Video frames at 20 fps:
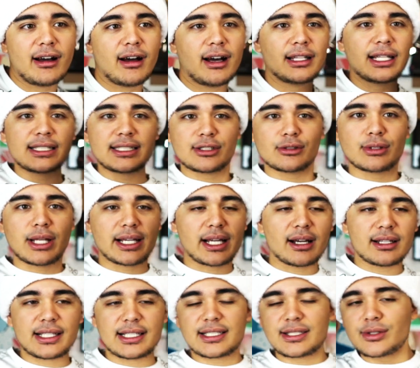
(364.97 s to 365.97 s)
on, let's do, like,
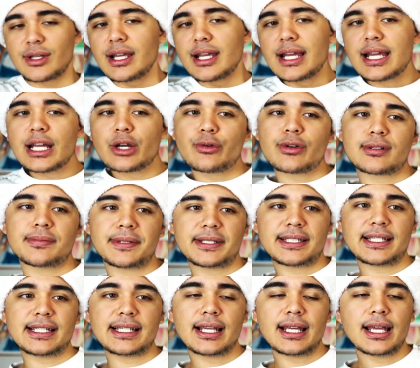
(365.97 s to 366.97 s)
all these
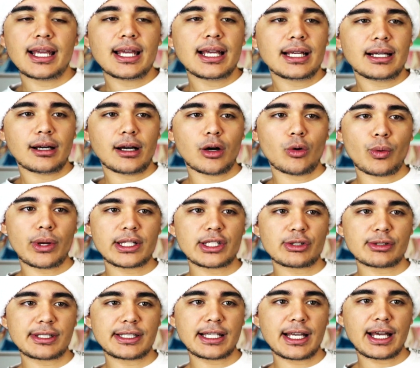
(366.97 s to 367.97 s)
Christmassy
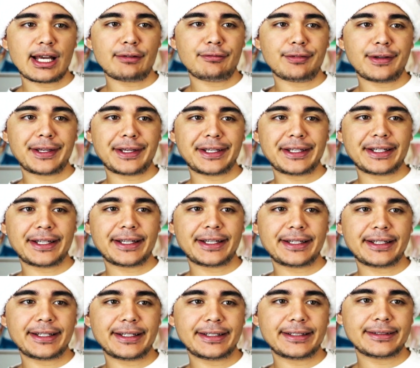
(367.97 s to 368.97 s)
winter stuff,
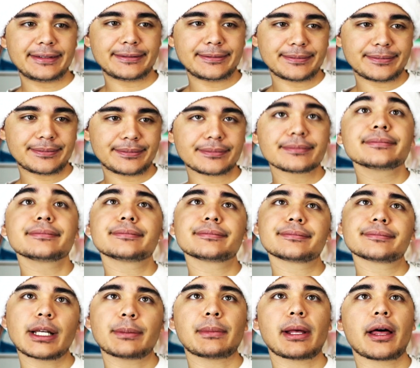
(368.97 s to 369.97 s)
and...
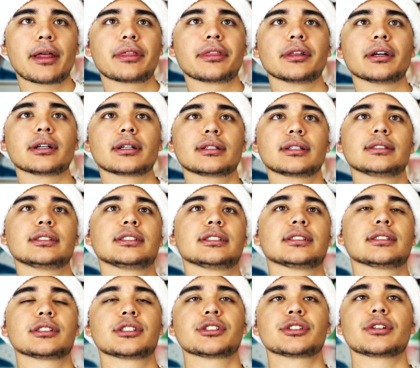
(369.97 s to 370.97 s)
I'm not a thug. It's
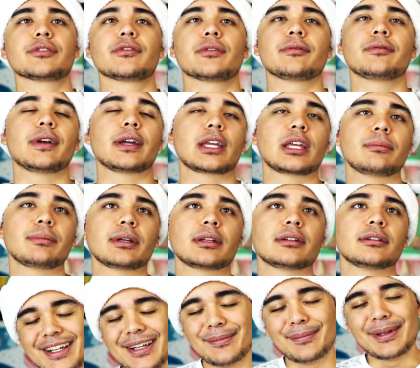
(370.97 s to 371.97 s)
just a shirt from Beggy
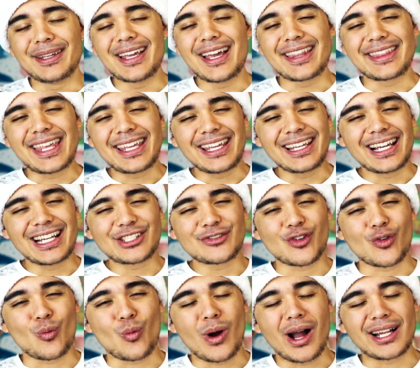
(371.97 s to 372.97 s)
Man. But yeah, thank you guys
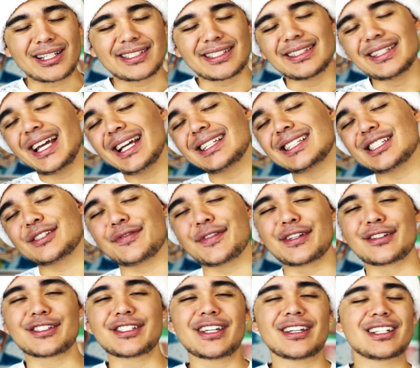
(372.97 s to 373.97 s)
for watching. Like this
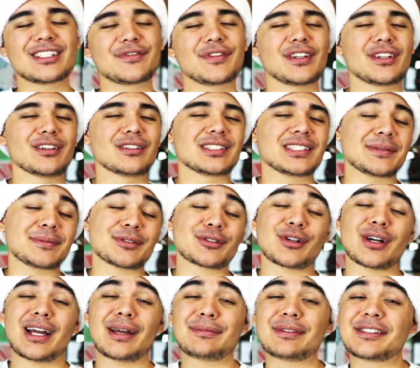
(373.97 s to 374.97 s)
video, share this video, and
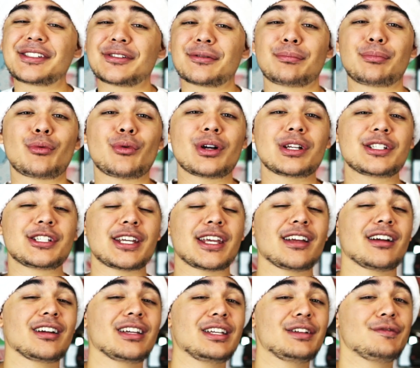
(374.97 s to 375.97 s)
subscribe. This is your boy
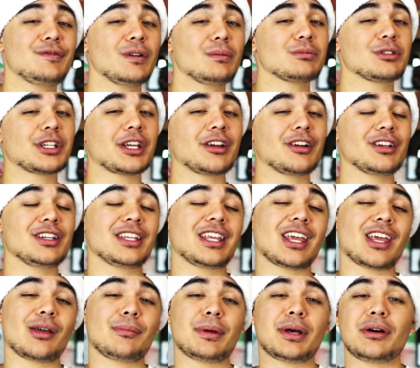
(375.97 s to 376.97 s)
JRE from JRE
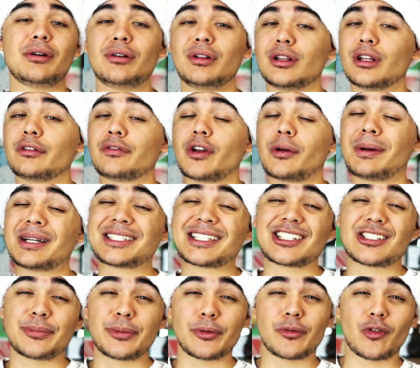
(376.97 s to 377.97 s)
KML. Love y'all, my
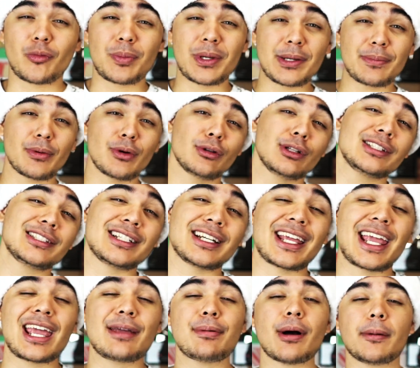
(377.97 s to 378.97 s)
sexy, beautiful people. Listen to
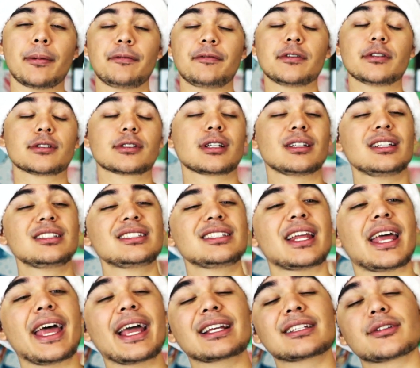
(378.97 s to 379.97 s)
K-pop, it feels good. Listen
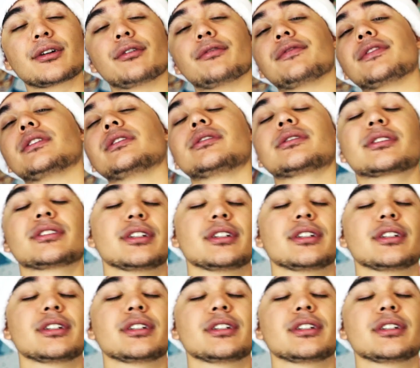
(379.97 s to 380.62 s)
to EXO, it feels